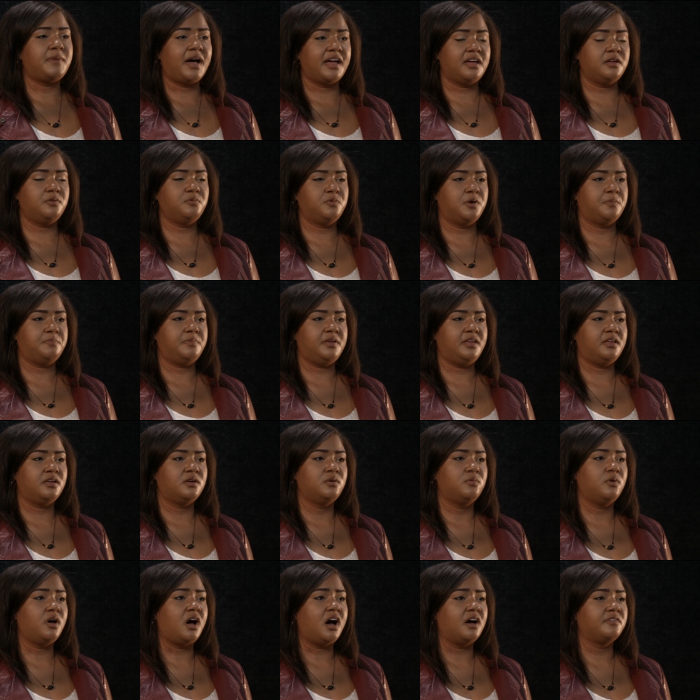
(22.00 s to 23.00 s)
Maya and
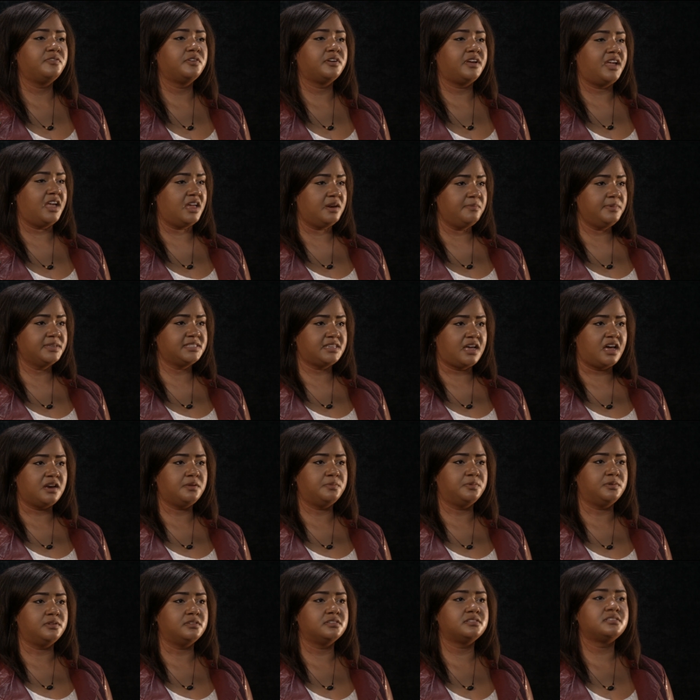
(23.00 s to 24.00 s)
Whoopi, will offer cannabis
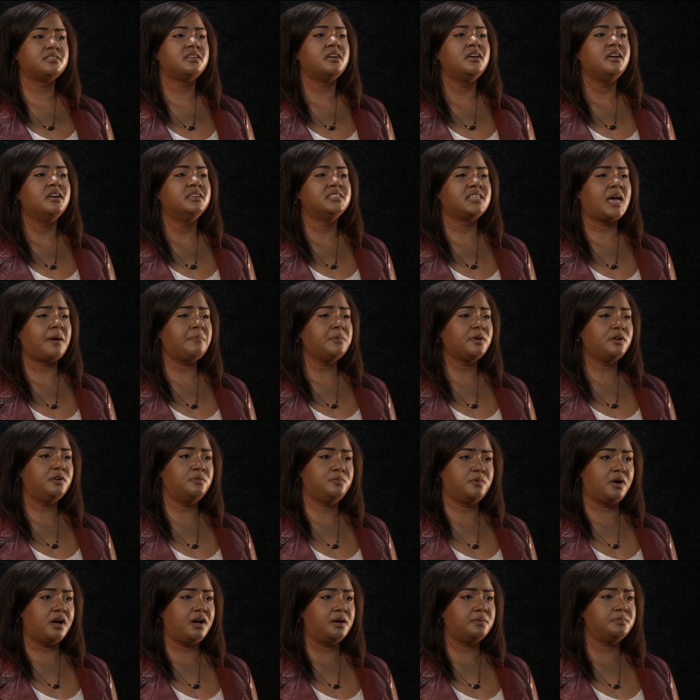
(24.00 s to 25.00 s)
edibles,
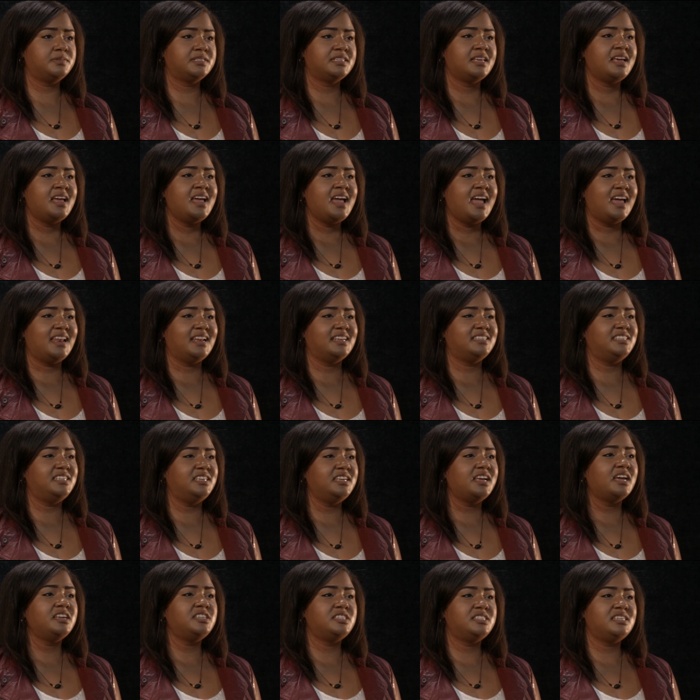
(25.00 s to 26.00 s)
topical rubs, and a
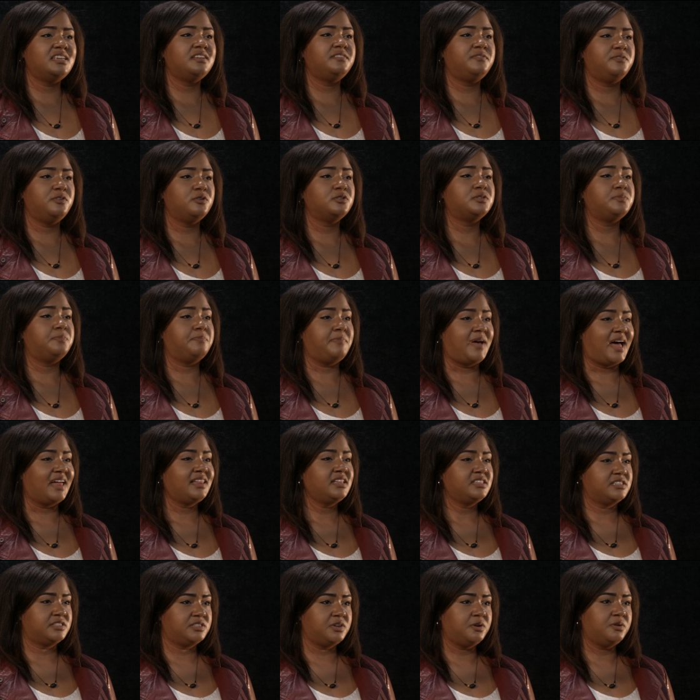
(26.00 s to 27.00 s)
THC-infused
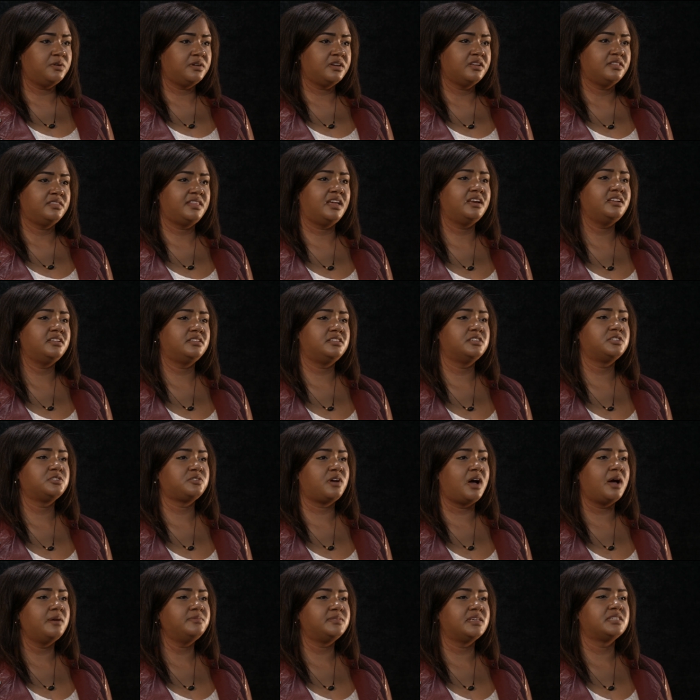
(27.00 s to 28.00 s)
bath soak that it
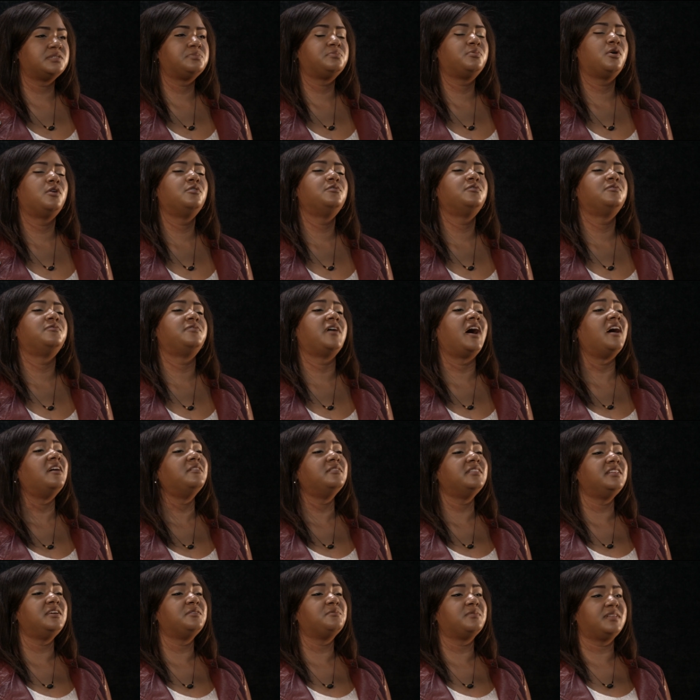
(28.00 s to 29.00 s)
describes as
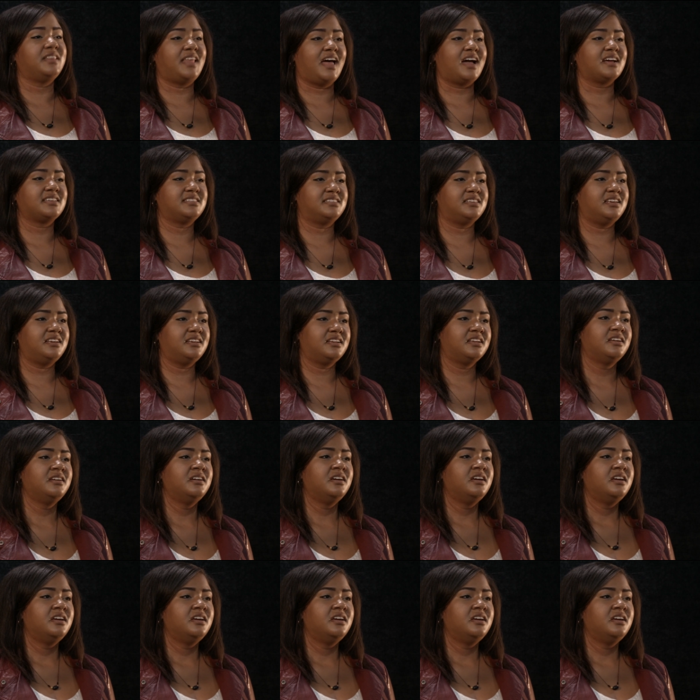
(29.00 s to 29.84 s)
profoundly relaxing.